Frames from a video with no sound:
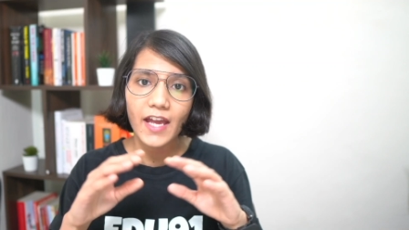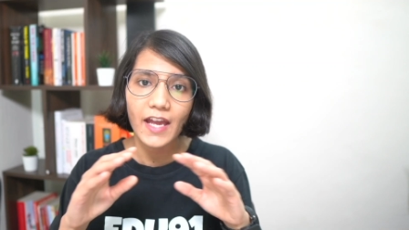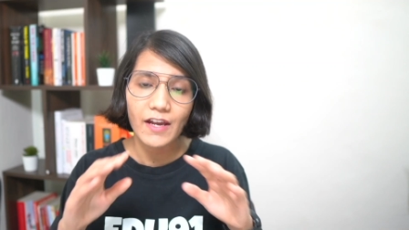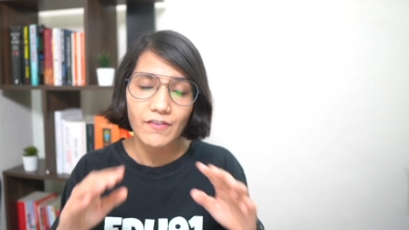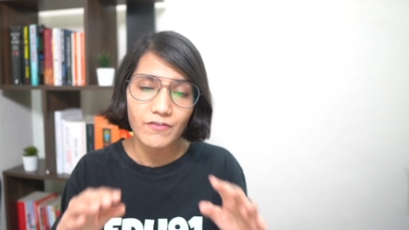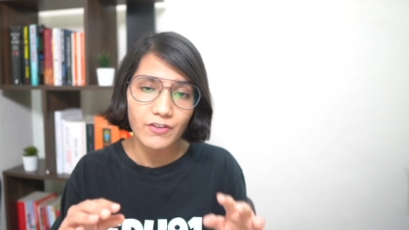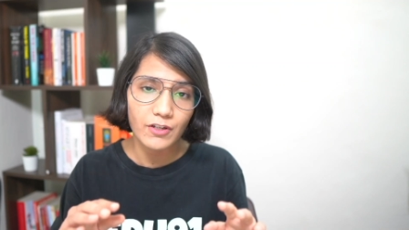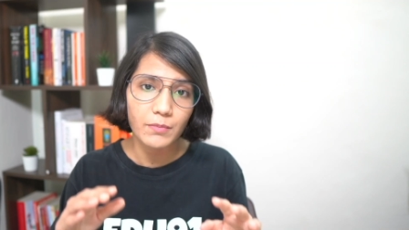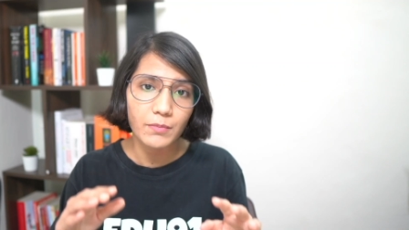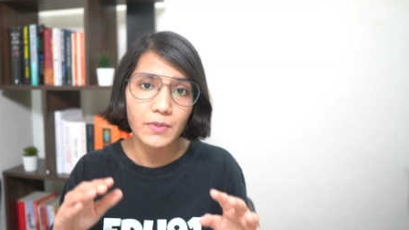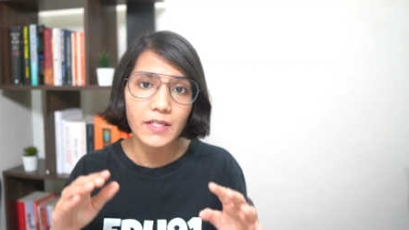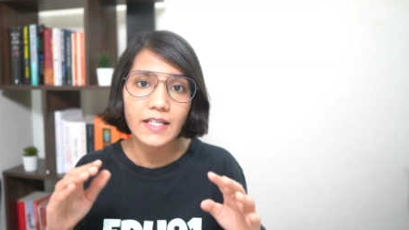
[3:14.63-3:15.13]

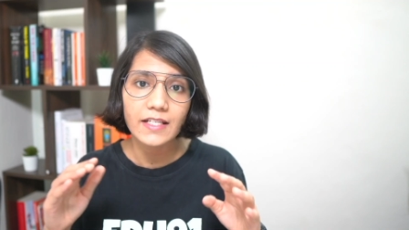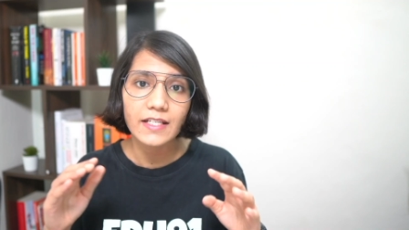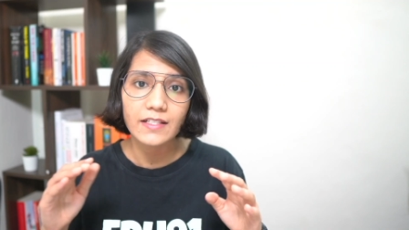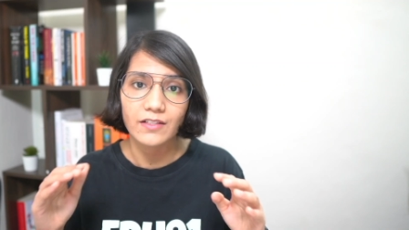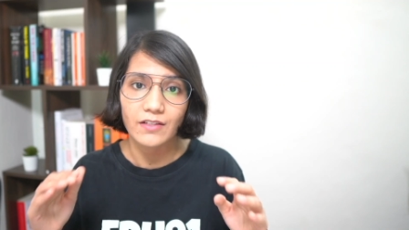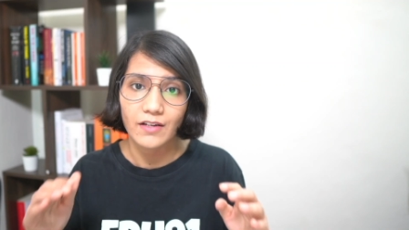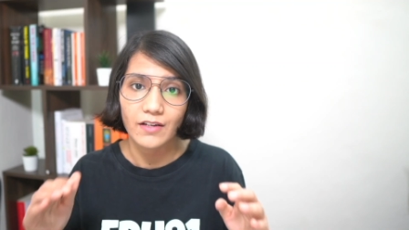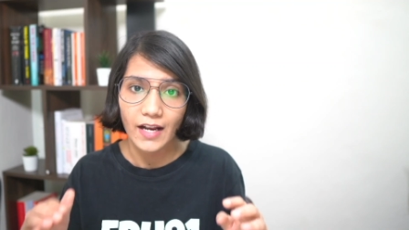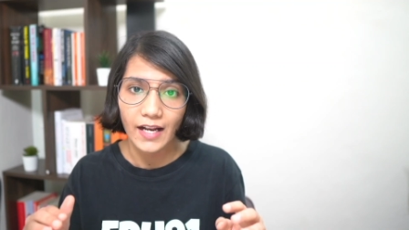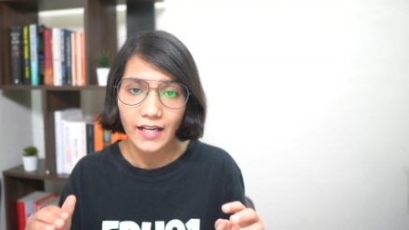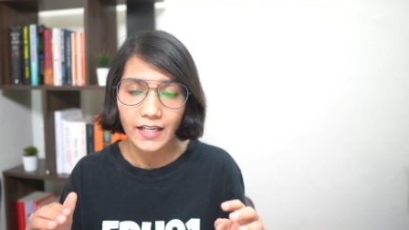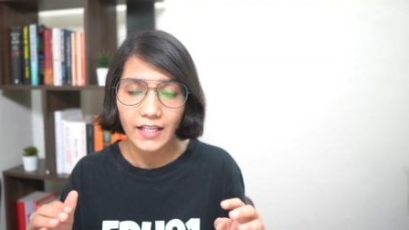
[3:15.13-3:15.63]
everybody
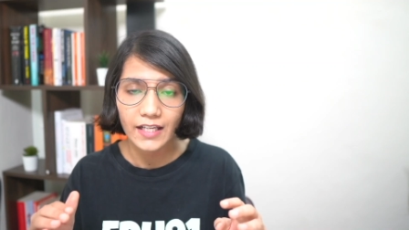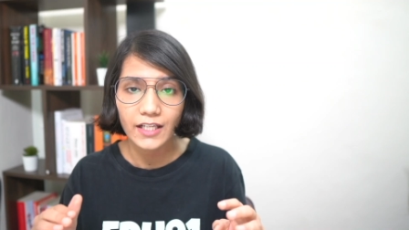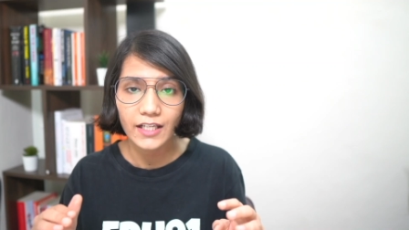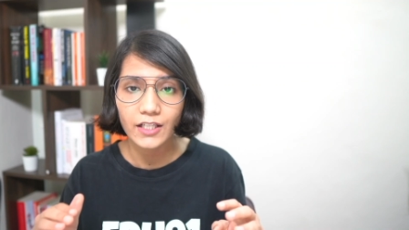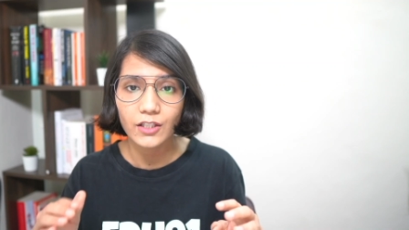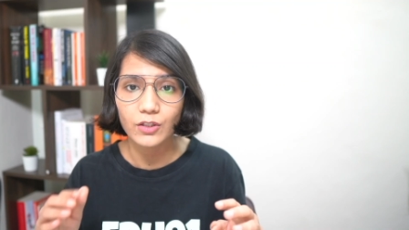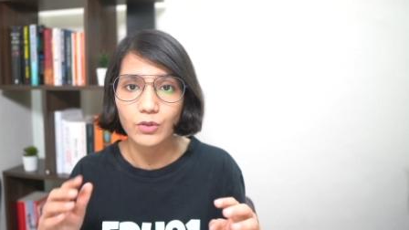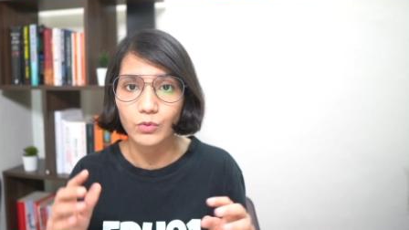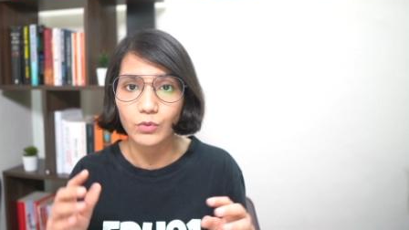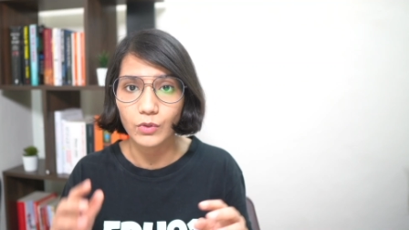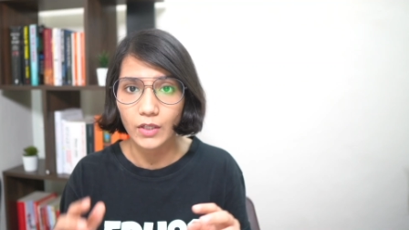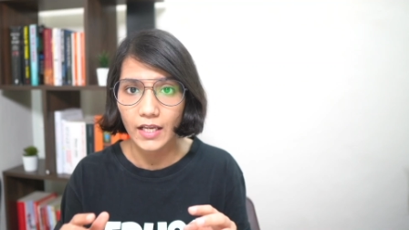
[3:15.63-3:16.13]
is ready
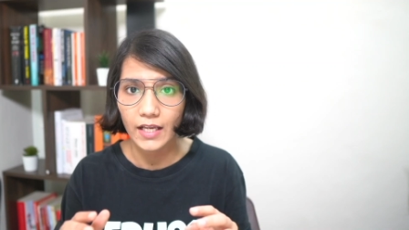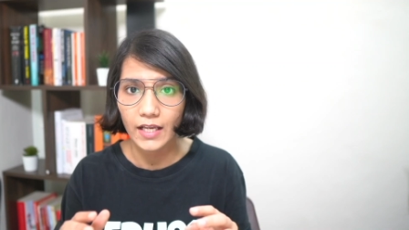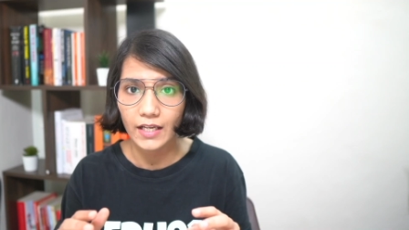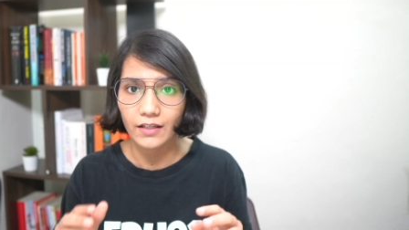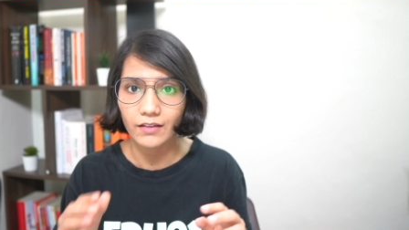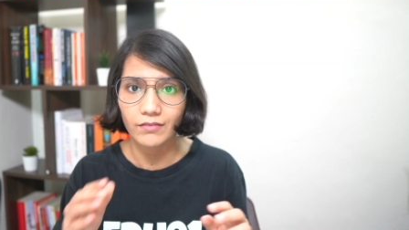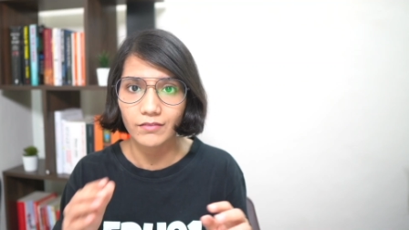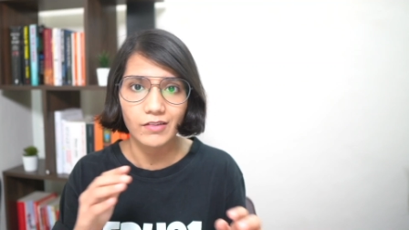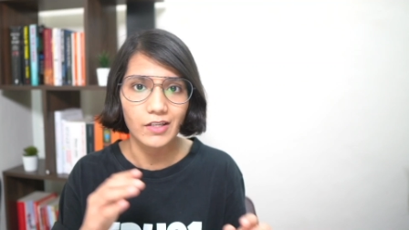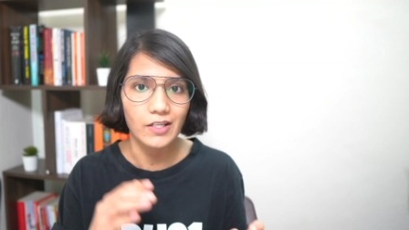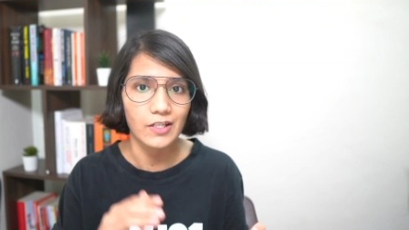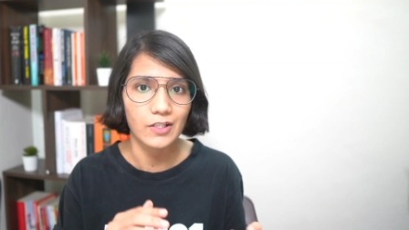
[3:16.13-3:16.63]
to
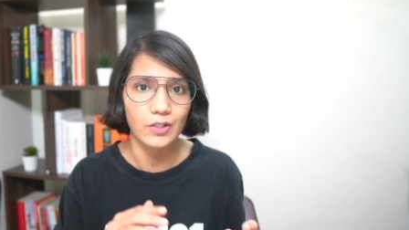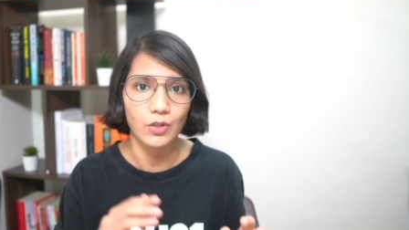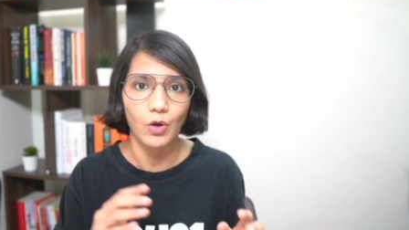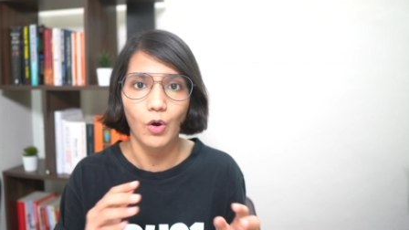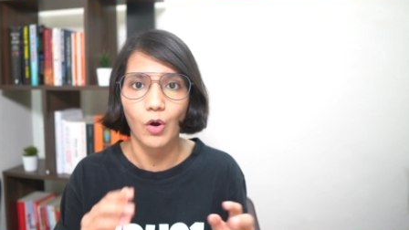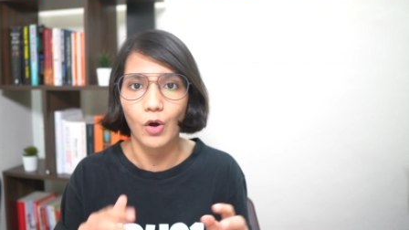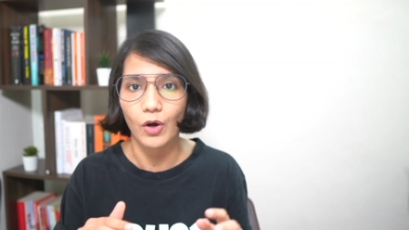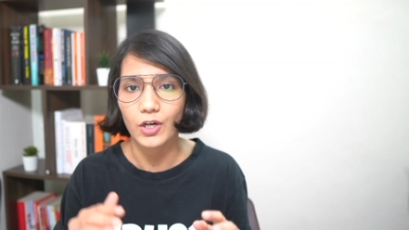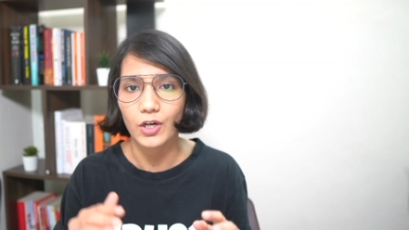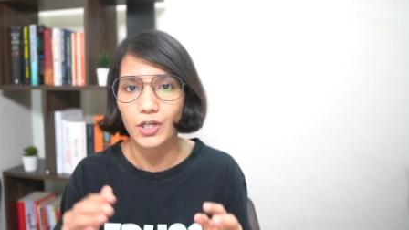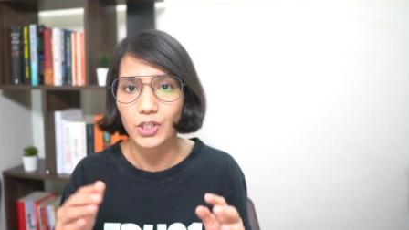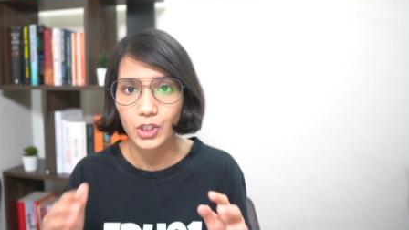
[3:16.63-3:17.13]
take his or
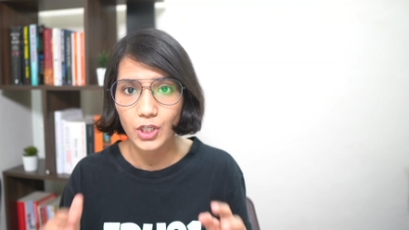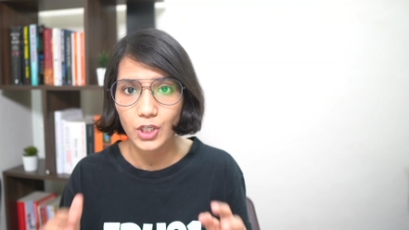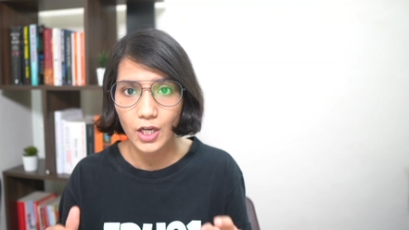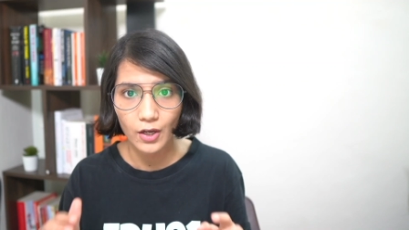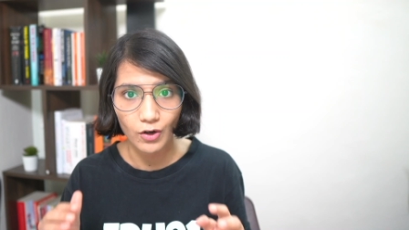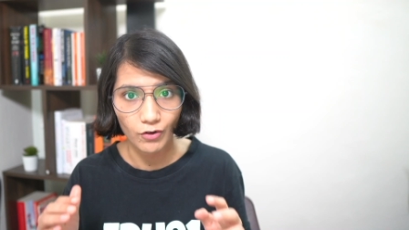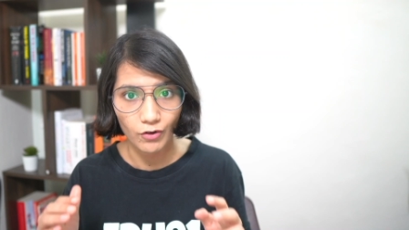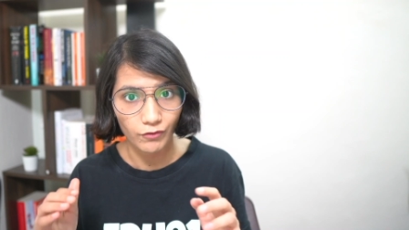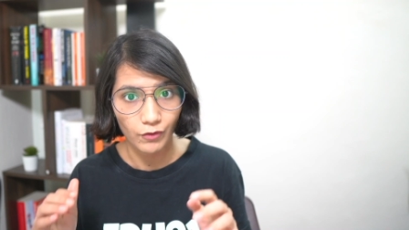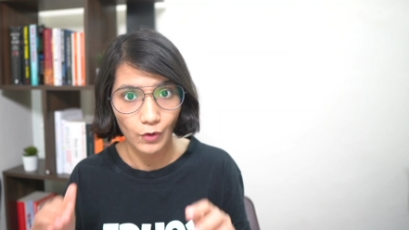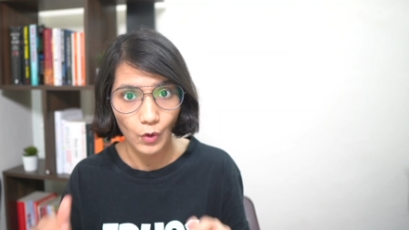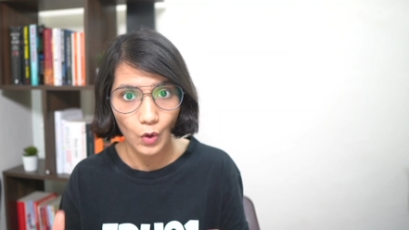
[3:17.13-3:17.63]
her share
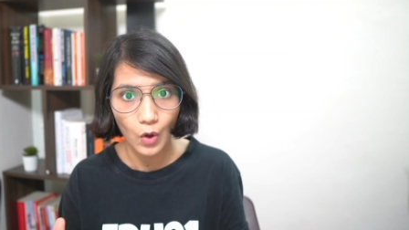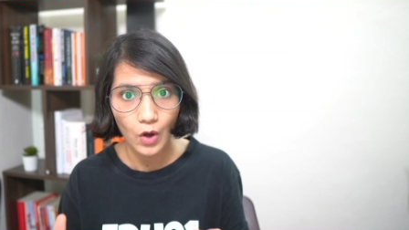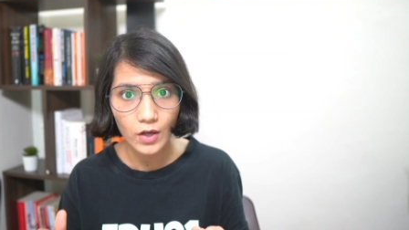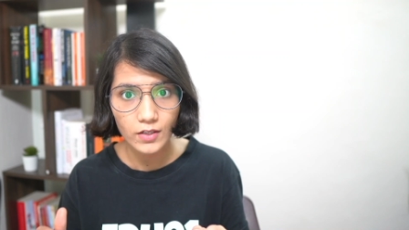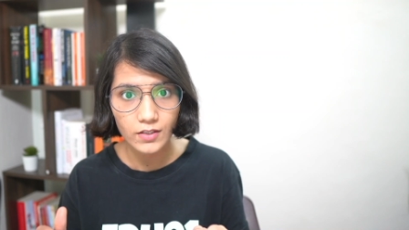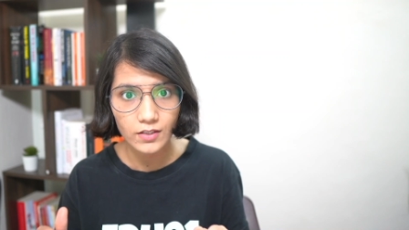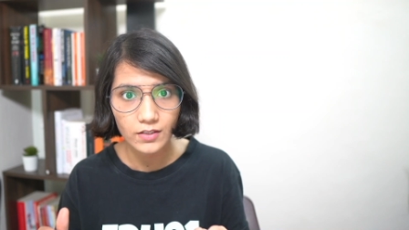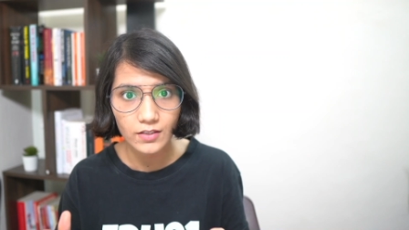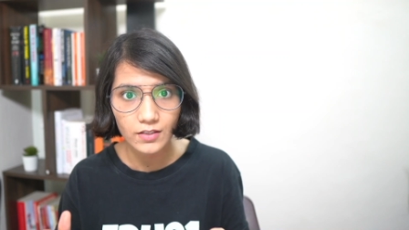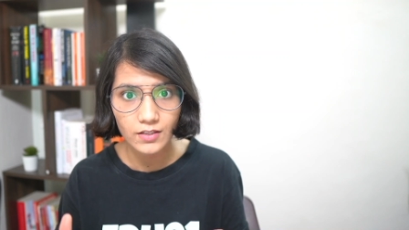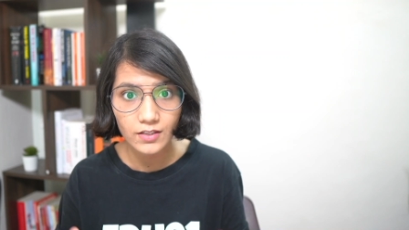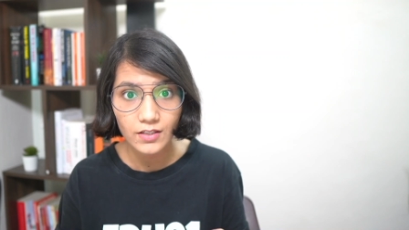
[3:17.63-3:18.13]
of
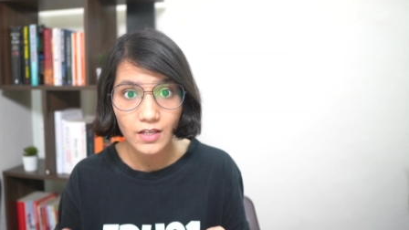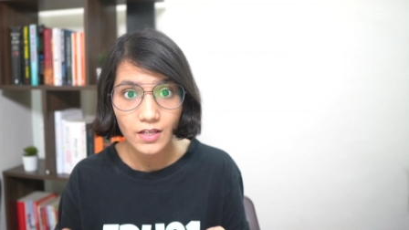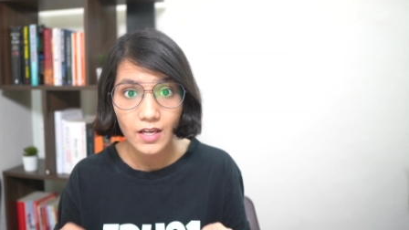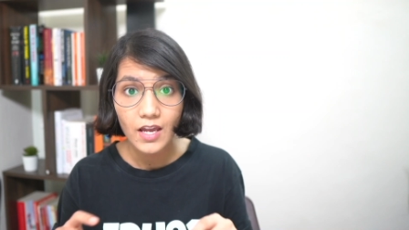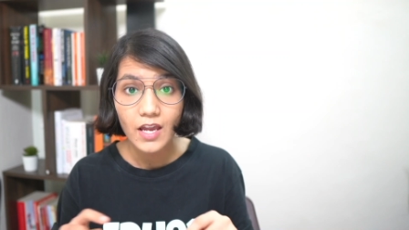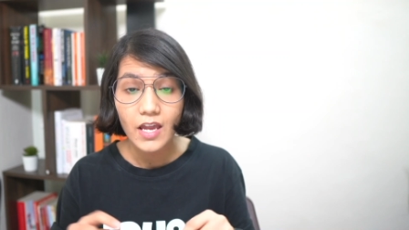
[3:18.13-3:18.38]
losses,